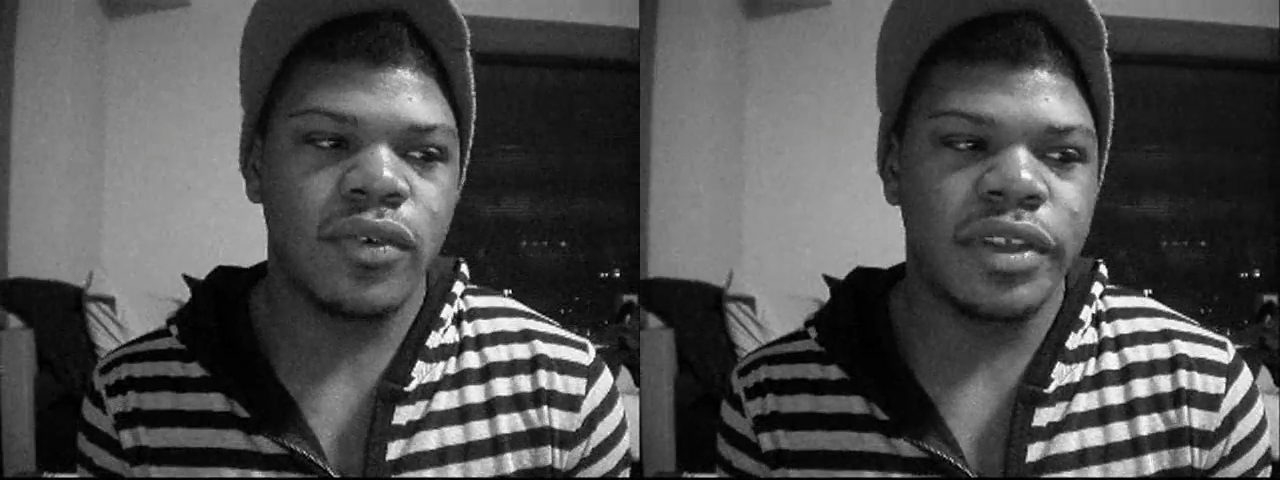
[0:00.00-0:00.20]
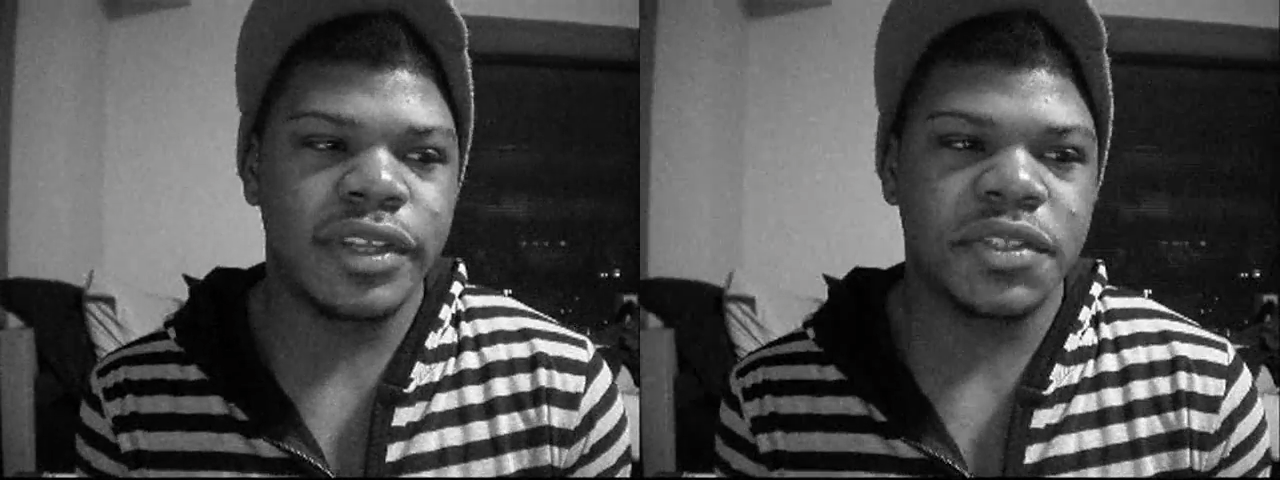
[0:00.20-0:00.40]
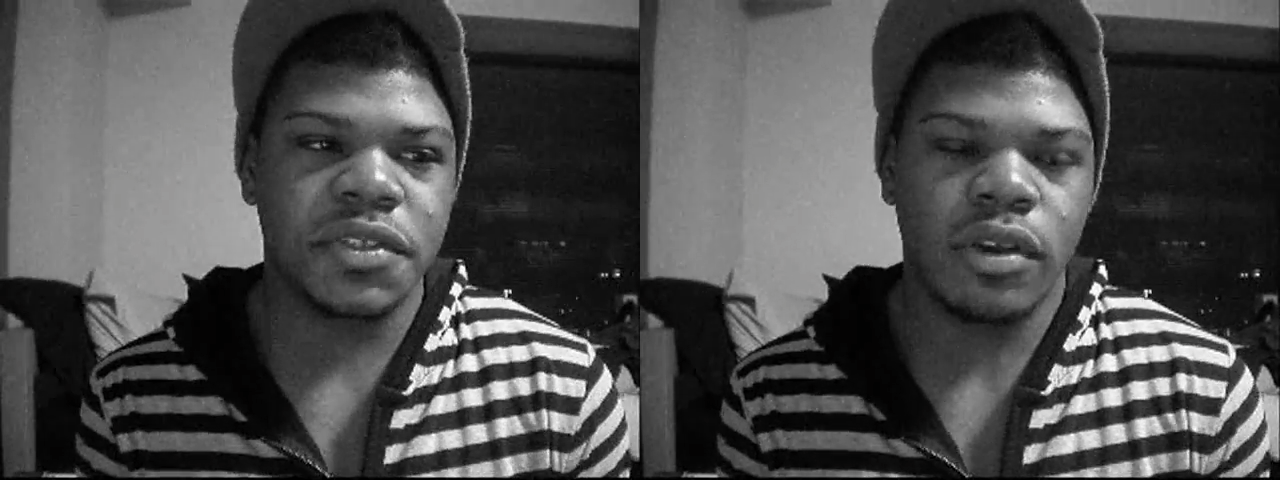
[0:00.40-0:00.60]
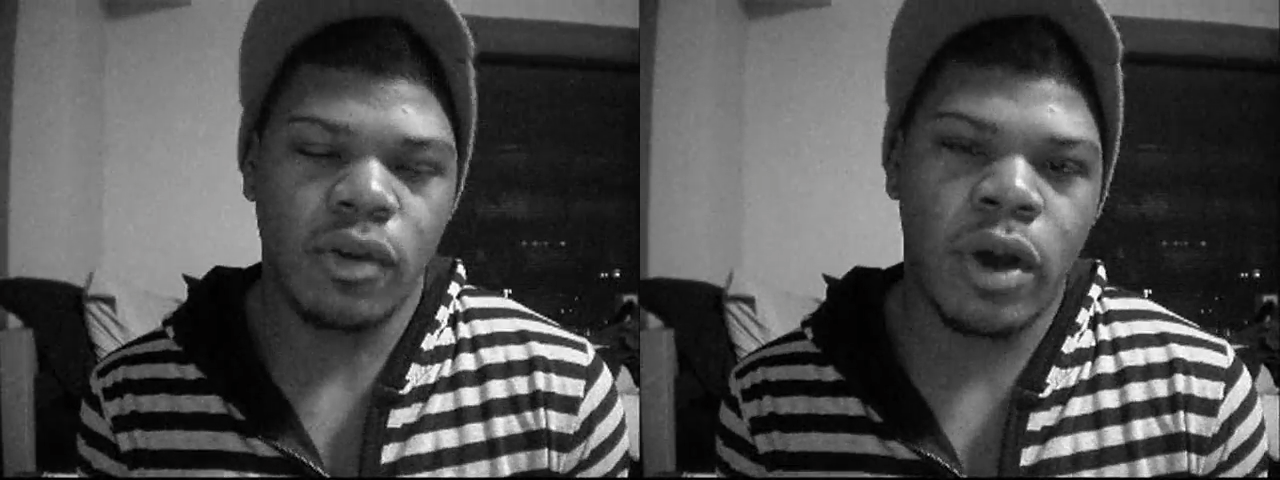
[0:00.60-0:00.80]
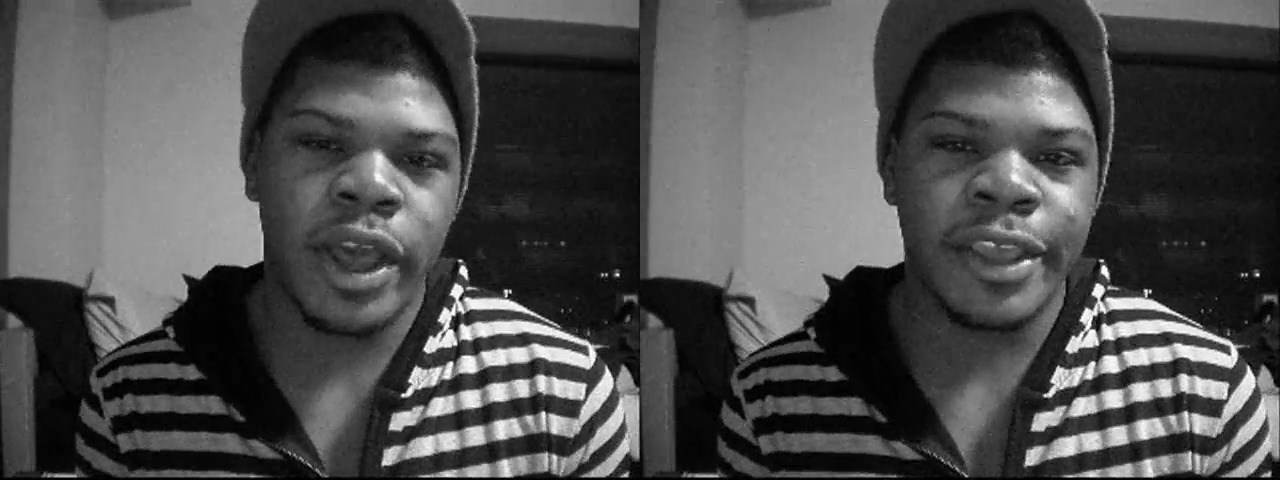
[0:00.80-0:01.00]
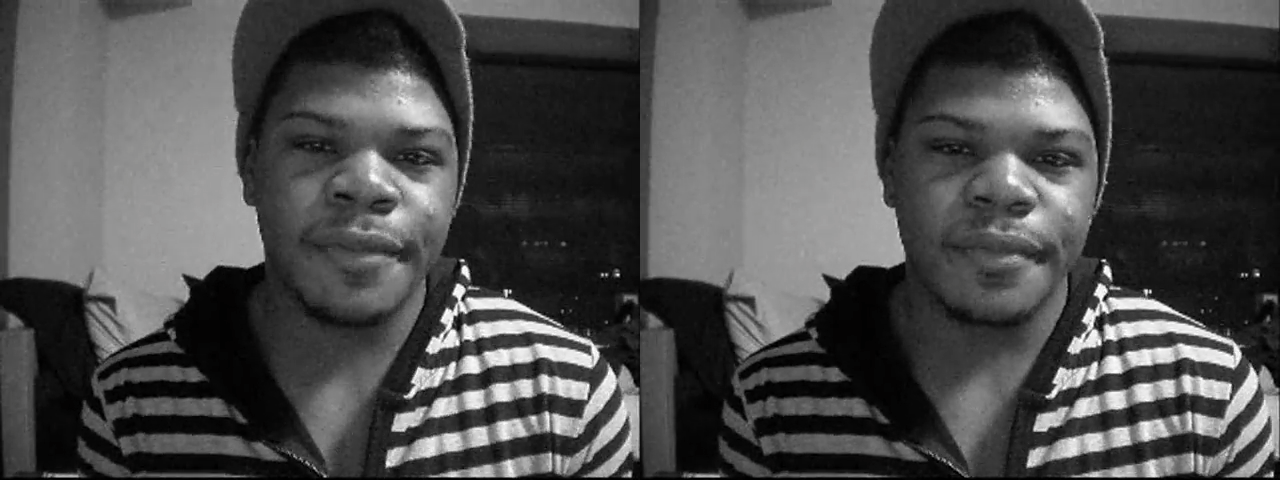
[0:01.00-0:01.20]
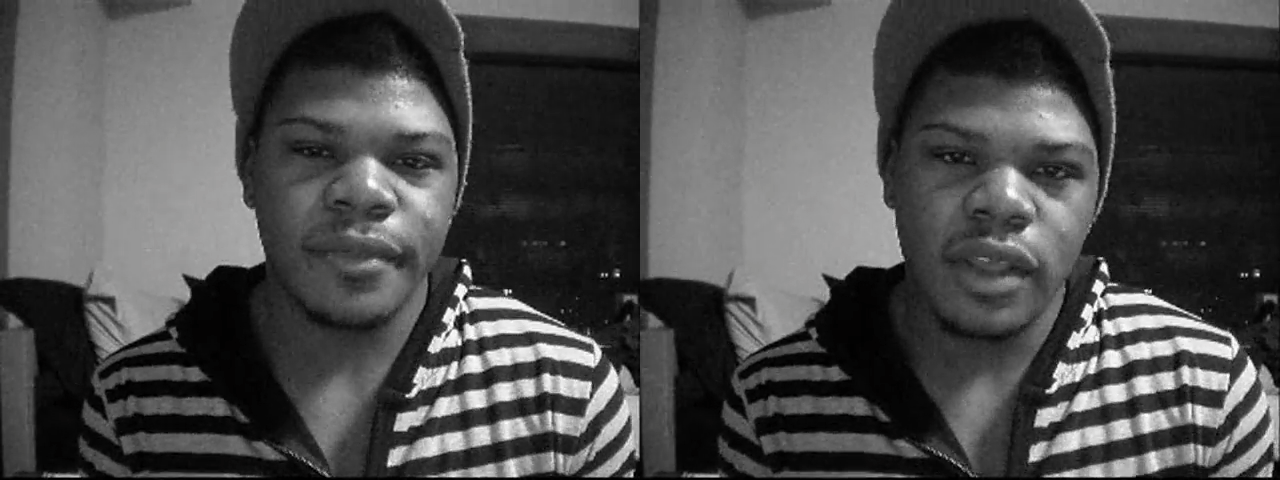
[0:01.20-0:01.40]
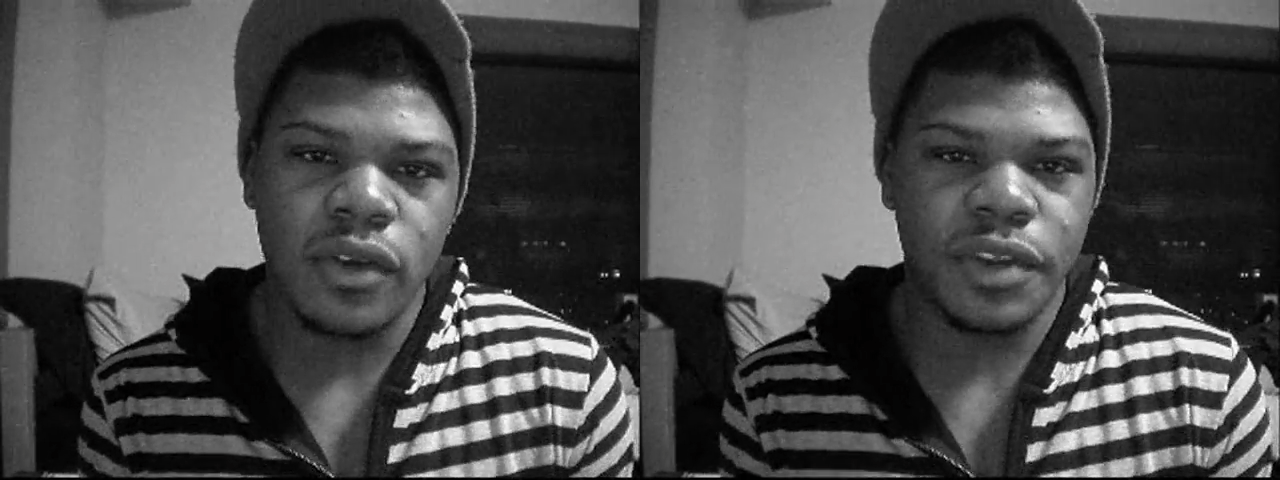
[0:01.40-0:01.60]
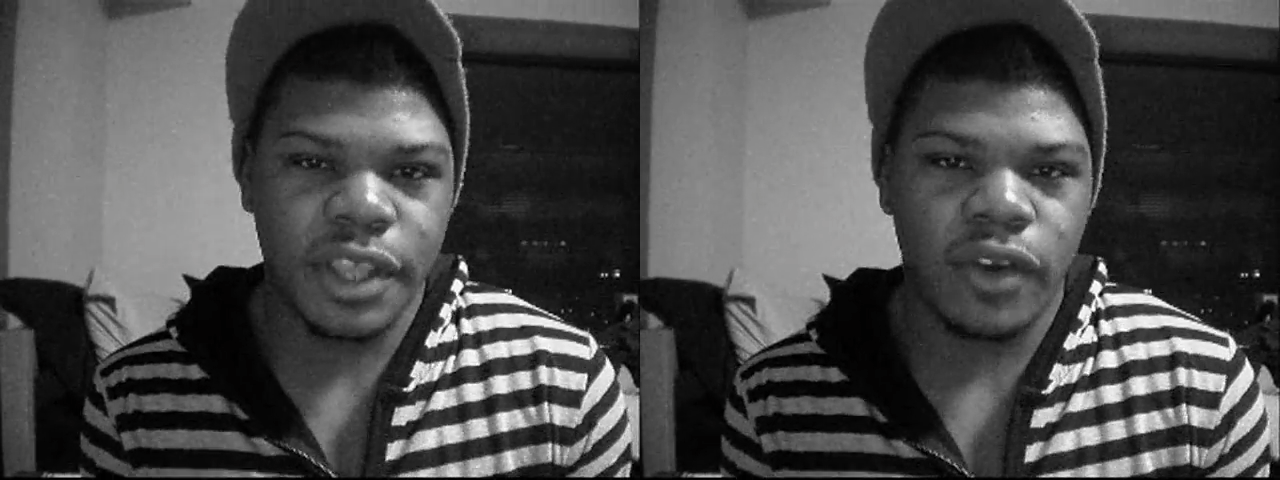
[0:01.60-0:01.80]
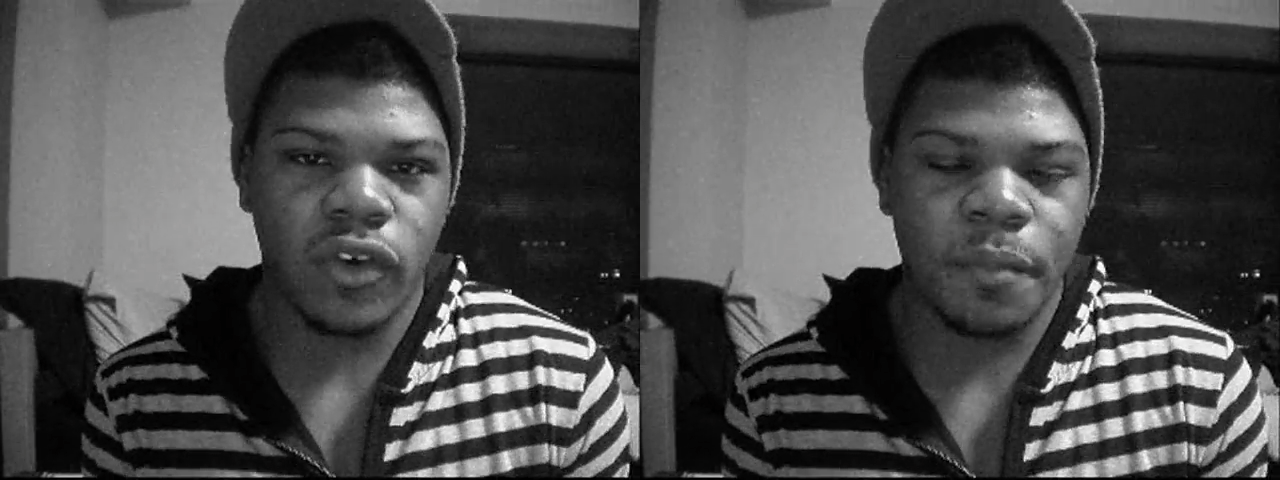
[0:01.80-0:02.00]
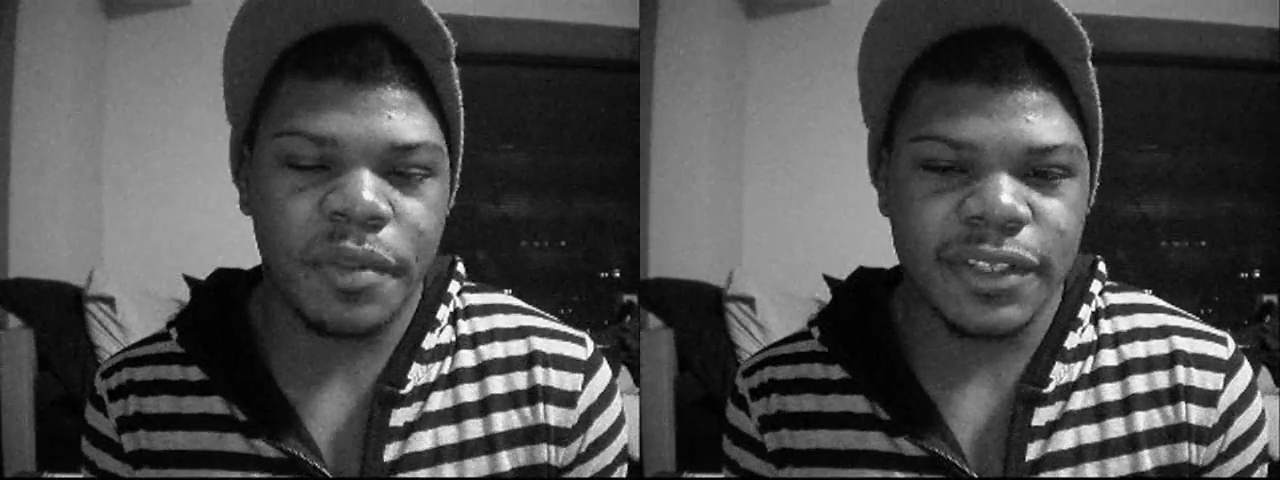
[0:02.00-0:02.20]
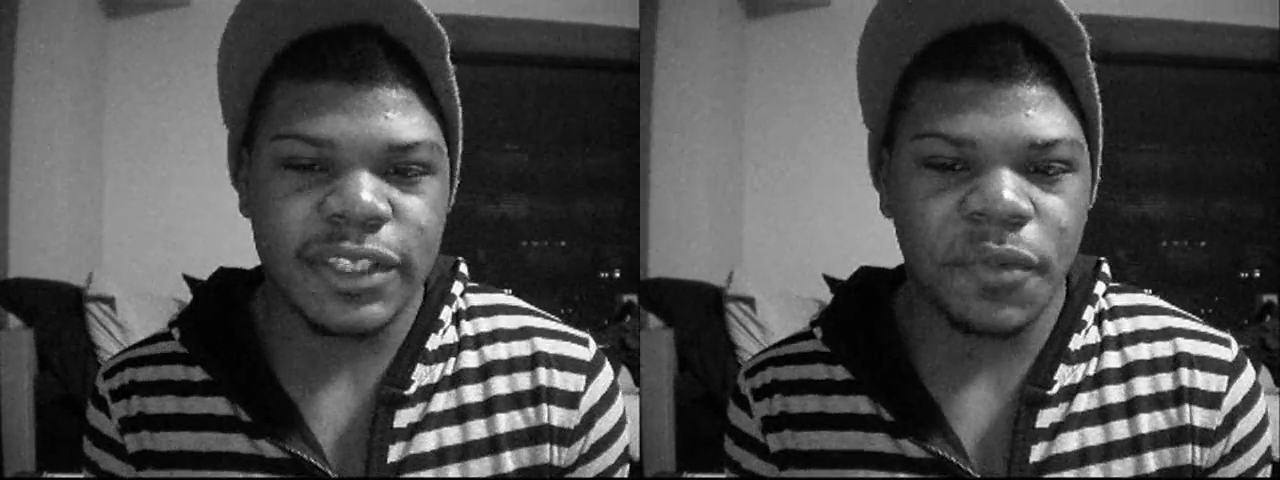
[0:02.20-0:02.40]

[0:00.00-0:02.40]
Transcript: who is white, who did grow up in the